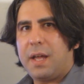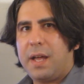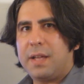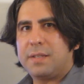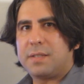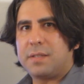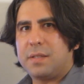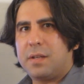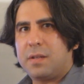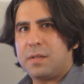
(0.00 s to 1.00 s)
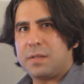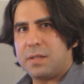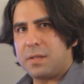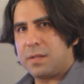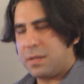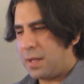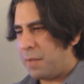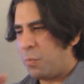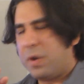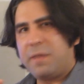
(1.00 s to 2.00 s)
as
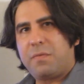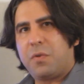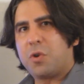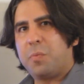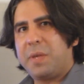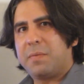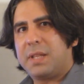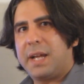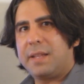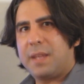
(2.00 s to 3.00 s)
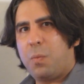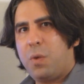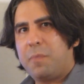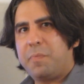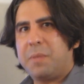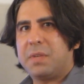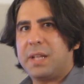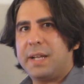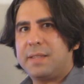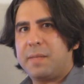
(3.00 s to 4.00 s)
that one focal beam of light, that one beam of
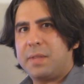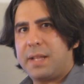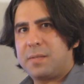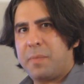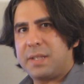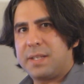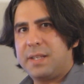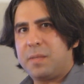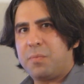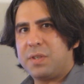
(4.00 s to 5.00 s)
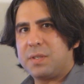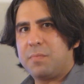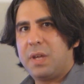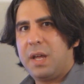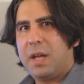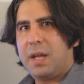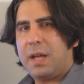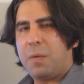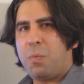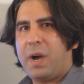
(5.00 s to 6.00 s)
light that's about to hit the Prism.
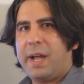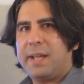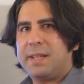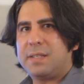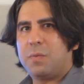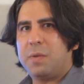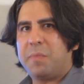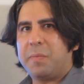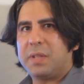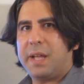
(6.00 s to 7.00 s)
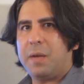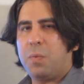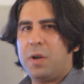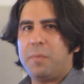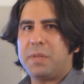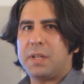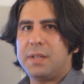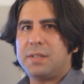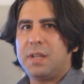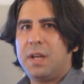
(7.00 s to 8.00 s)
And why is it one beam of light? Well,
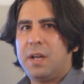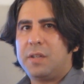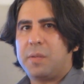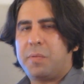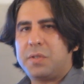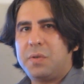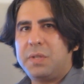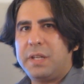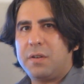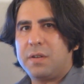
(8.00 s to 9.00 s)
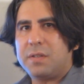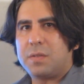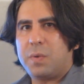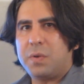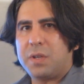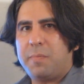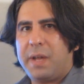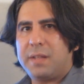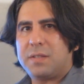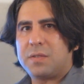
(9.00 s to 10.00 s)
because the platoon leader is the one who
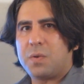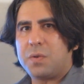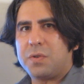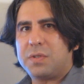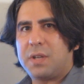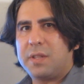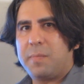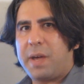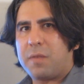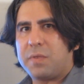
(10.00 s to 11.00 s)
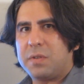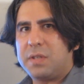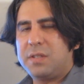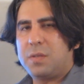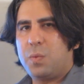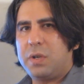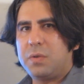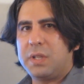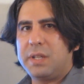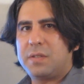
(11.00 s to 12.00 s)
commands the soldiers on the battlefield. He's the one
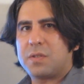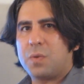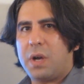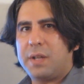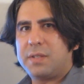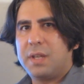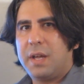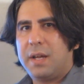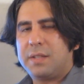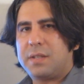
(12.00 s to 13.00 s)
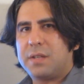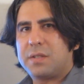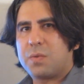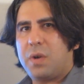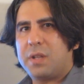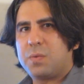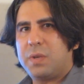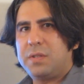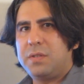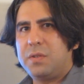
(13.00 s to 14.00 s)
who leads the squads, tells the squads
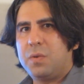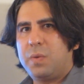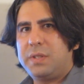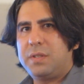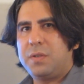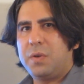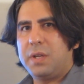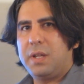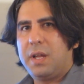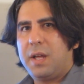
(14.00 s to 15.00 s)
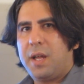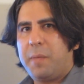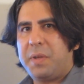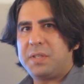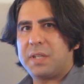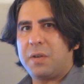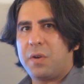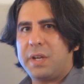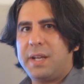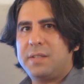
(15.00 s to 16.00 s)
what to do, when to do it, and basically
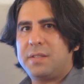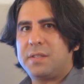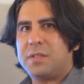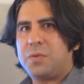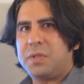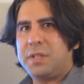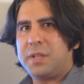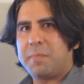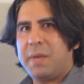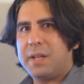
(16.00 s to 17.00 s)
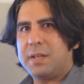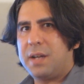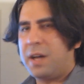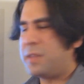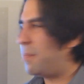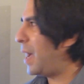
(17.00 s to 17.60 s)
organizes the strategic meta on the